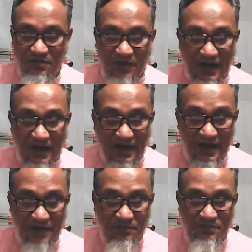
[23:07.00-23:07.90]

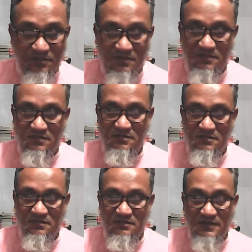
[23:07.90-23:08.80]
Verb
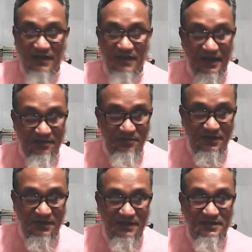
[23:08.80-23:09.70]
can
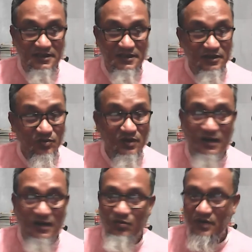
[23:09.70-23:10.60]
be a
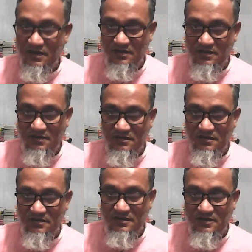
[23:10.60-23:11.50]
singular word,
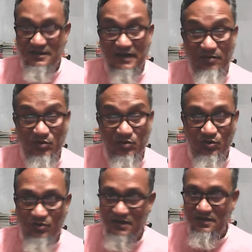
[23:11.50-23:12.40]

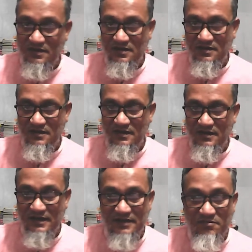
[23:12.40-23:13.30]
double word,
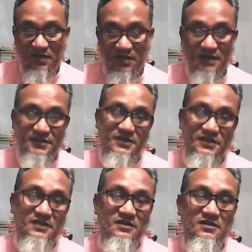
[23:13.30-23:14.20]
and
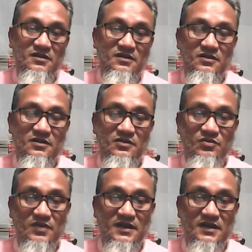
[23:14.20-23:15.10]
multi
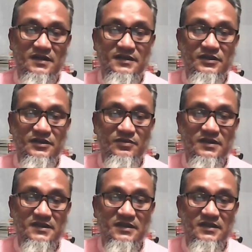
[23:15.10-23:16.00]
word. This one
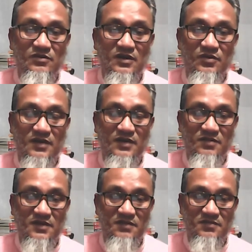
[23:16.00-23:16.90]
is singular word
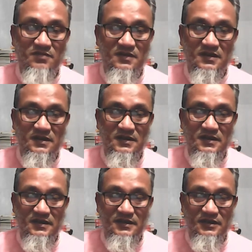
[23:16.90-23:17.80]
verb.
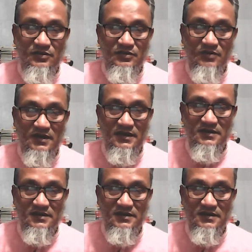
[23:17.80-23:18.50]
This one is